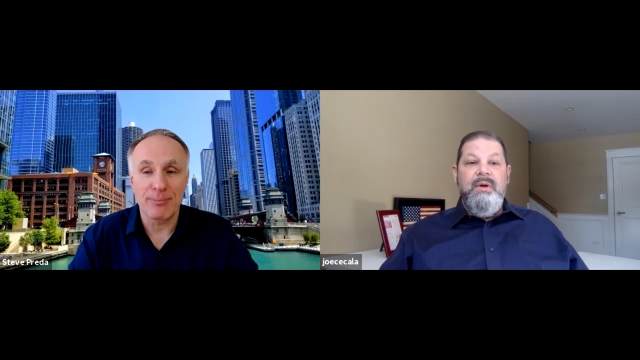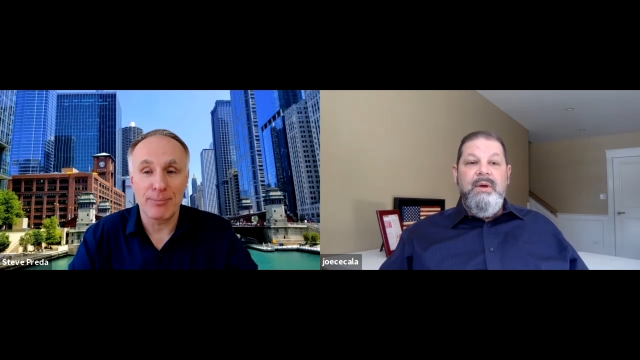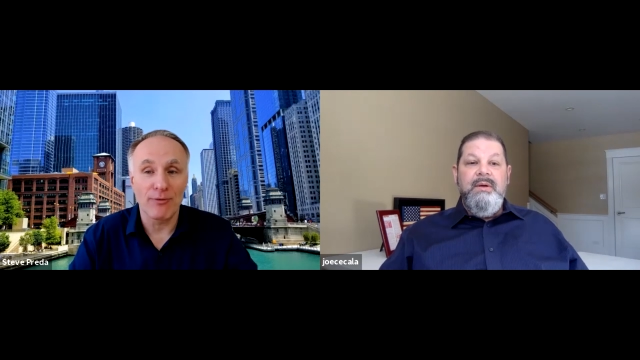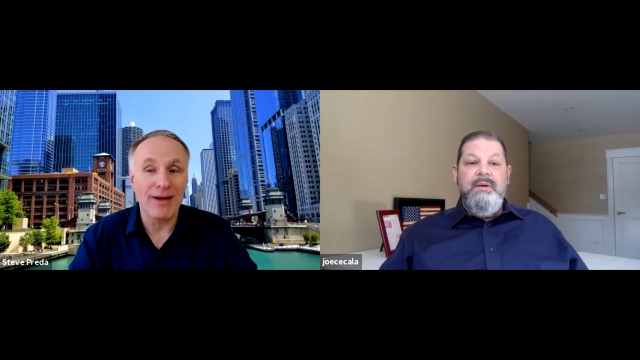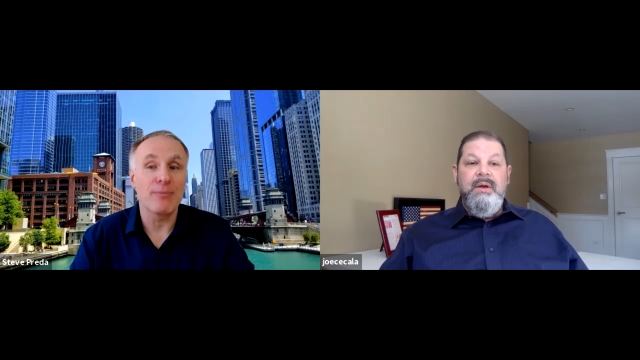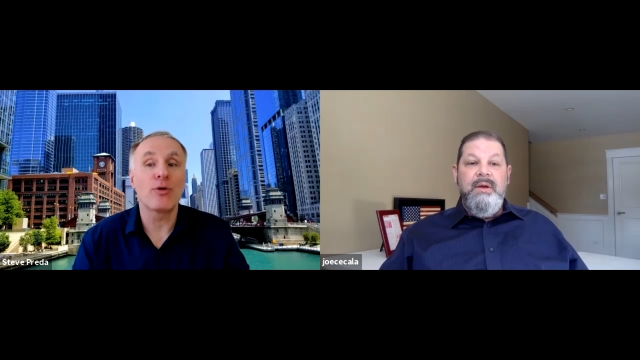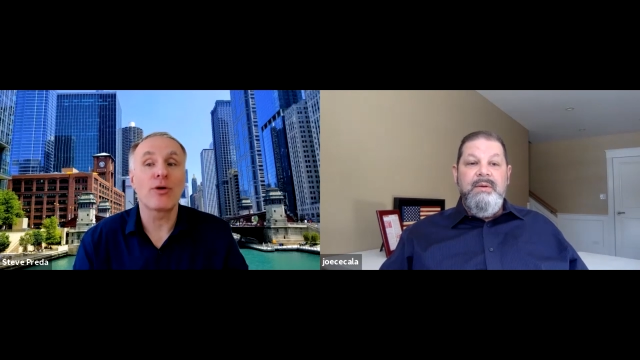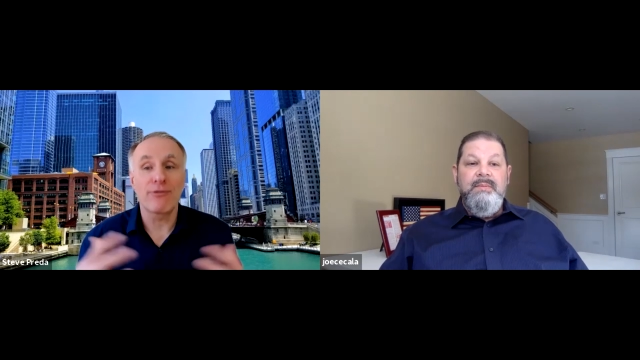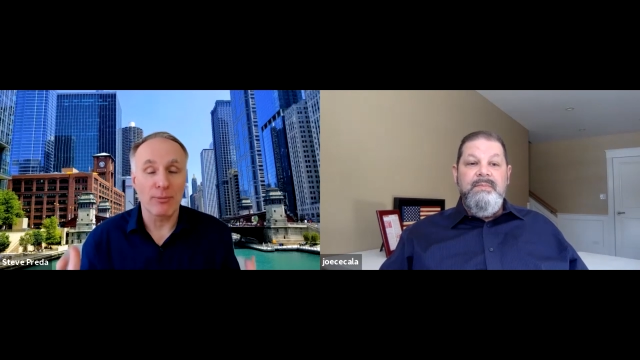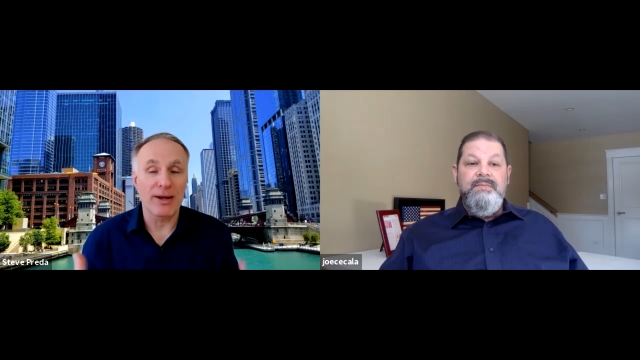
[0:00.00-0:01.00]
Speaker 1: provide more
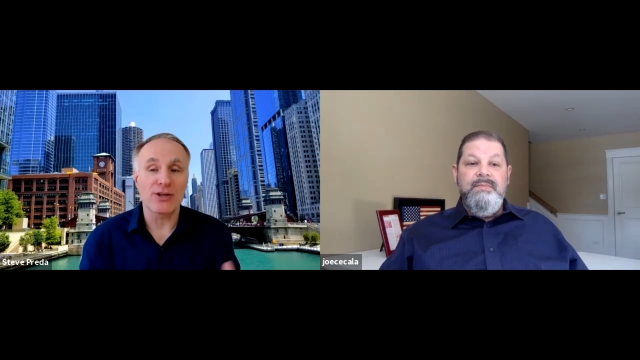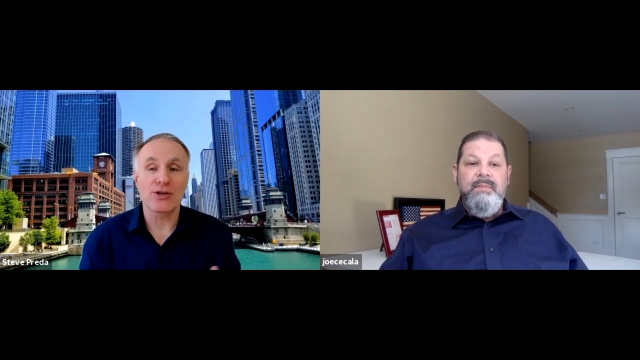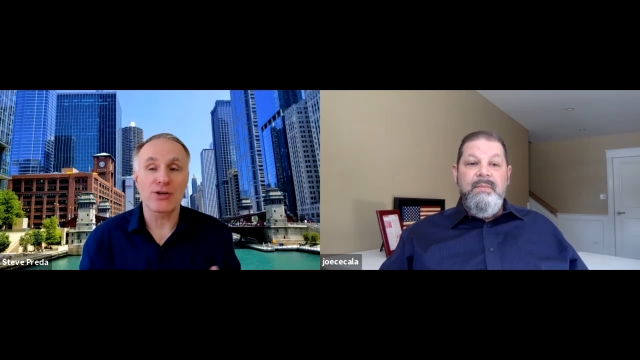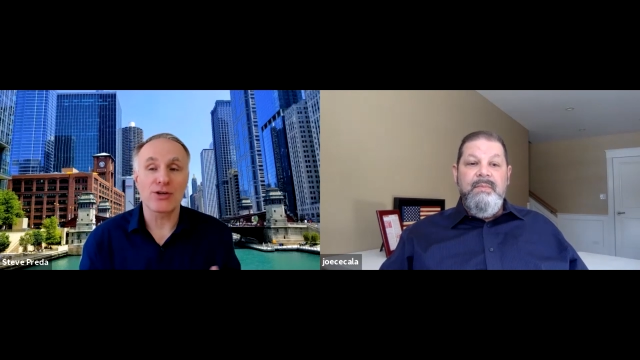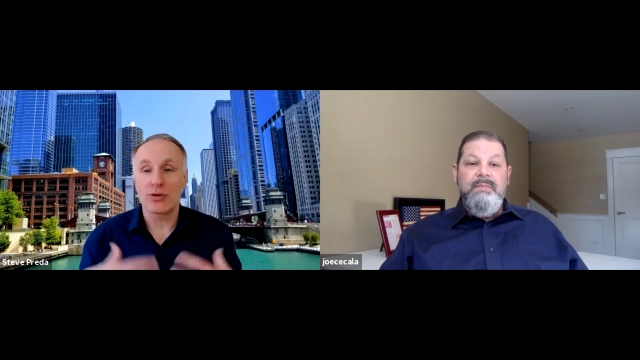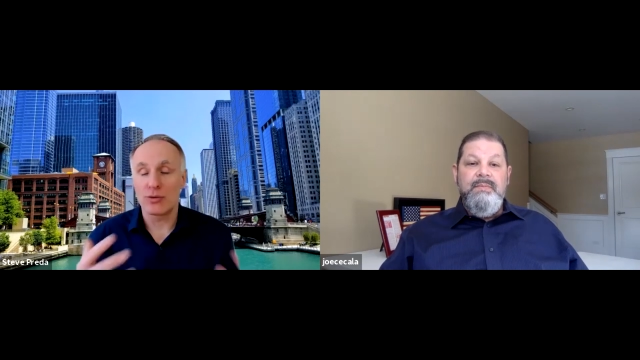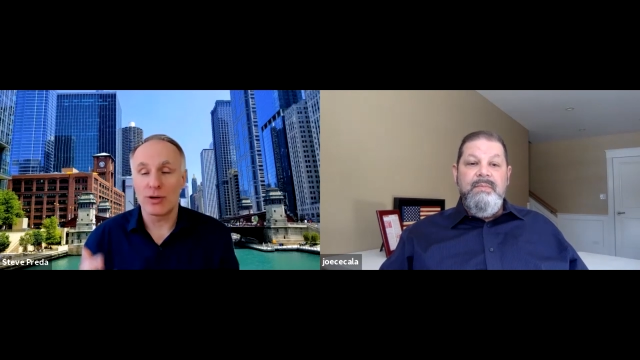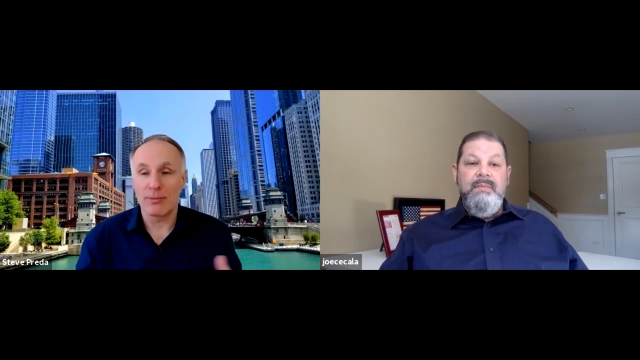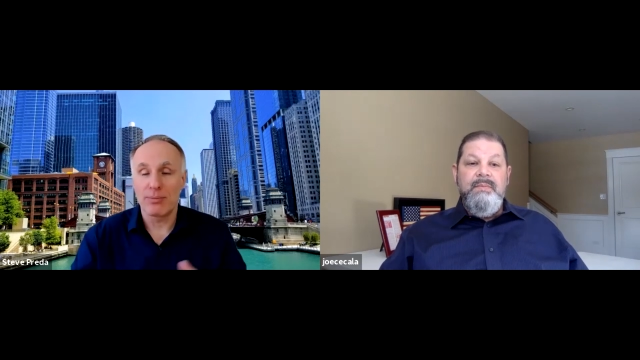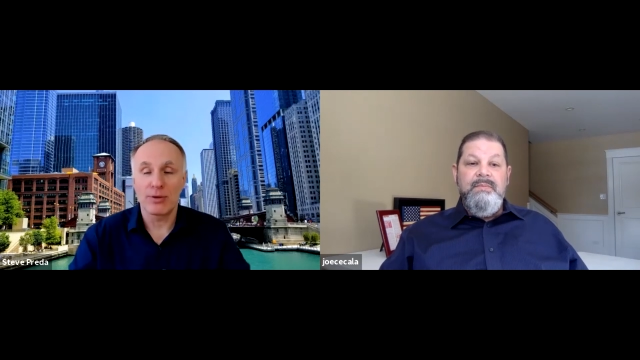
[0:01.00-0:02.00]
information to
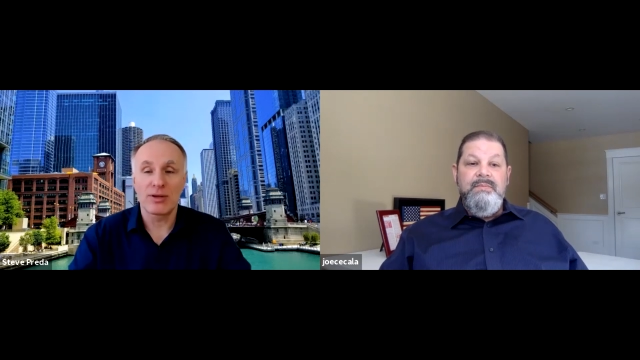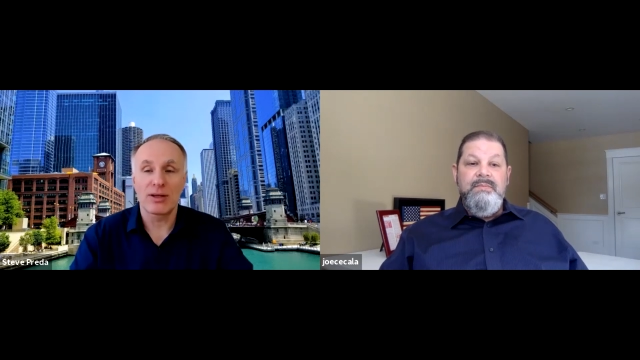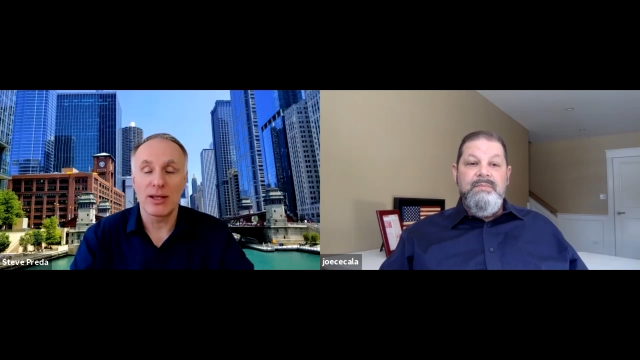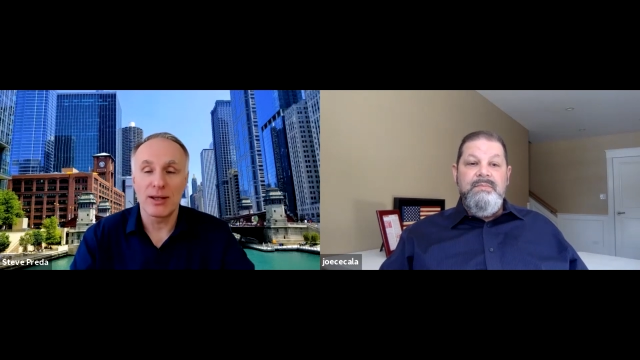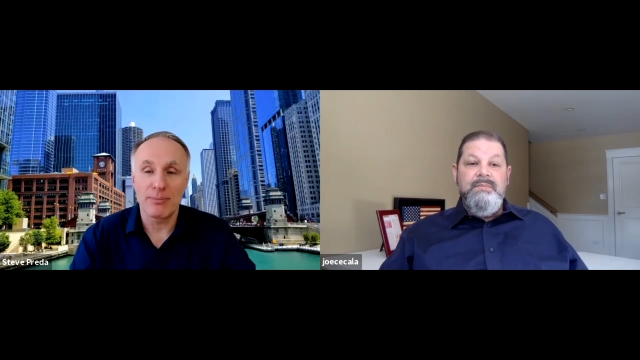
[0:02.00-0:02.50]
uh, put the